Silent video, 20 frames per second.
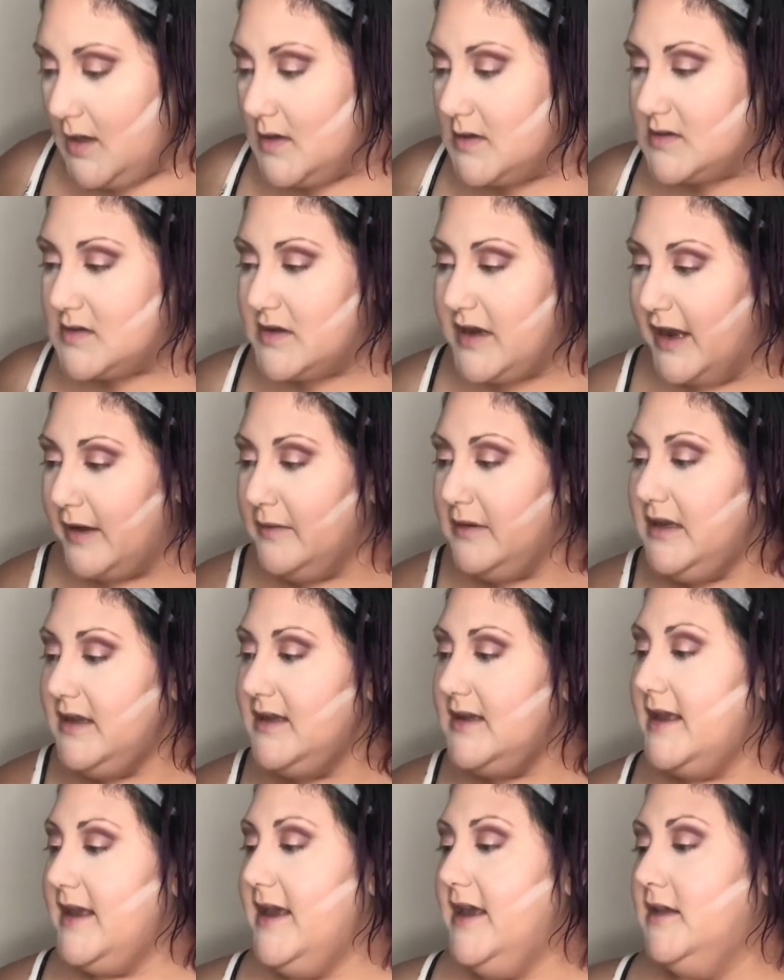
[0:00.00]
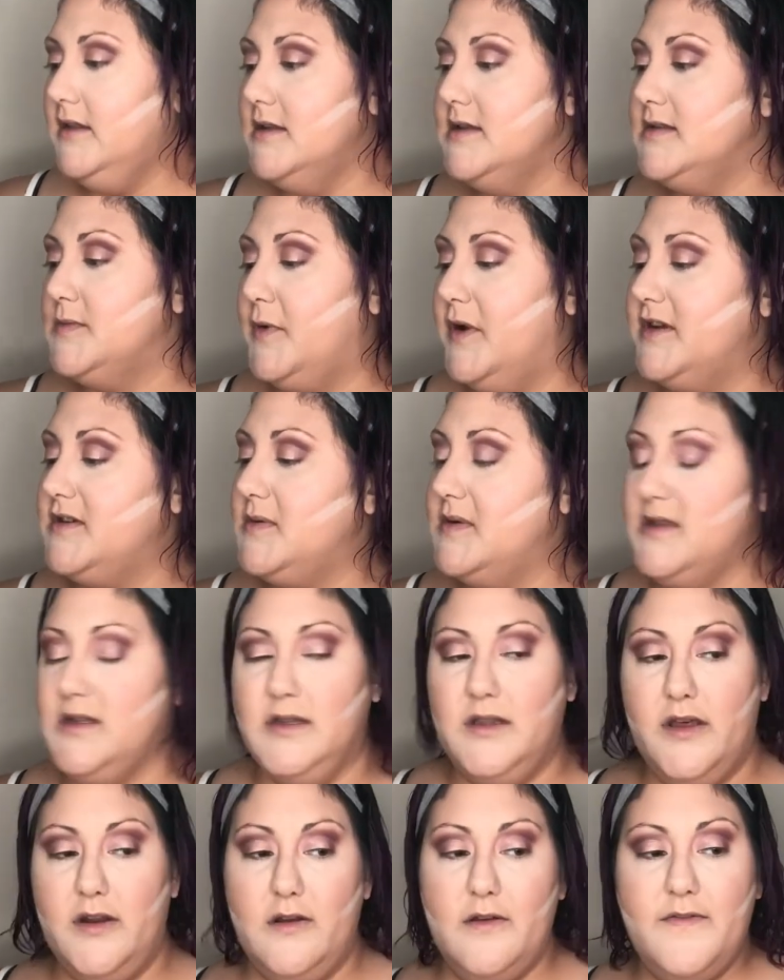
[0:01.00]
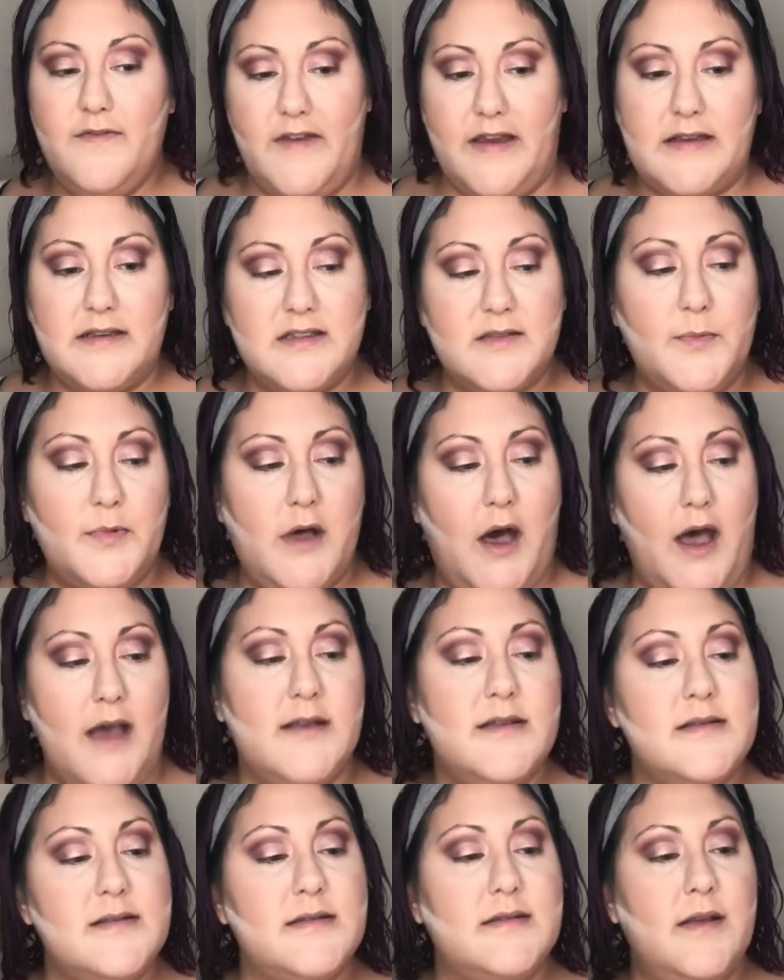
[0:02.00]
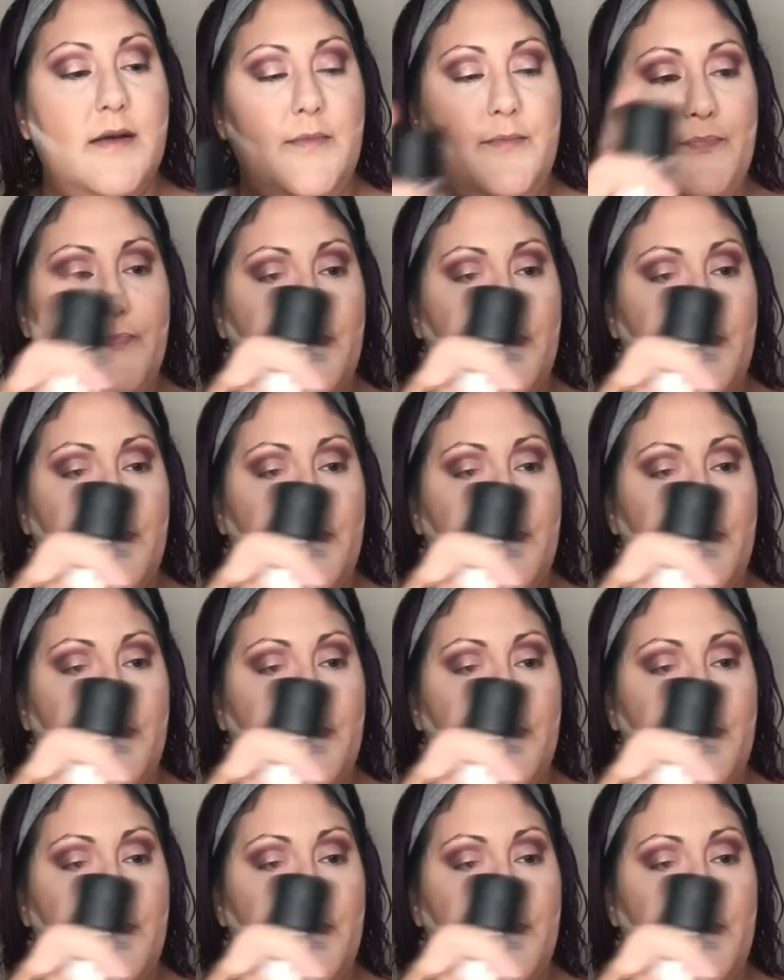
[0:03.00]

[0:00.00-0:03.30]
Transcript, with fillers: So now I'm gonna hit this brush with a little Fix Plus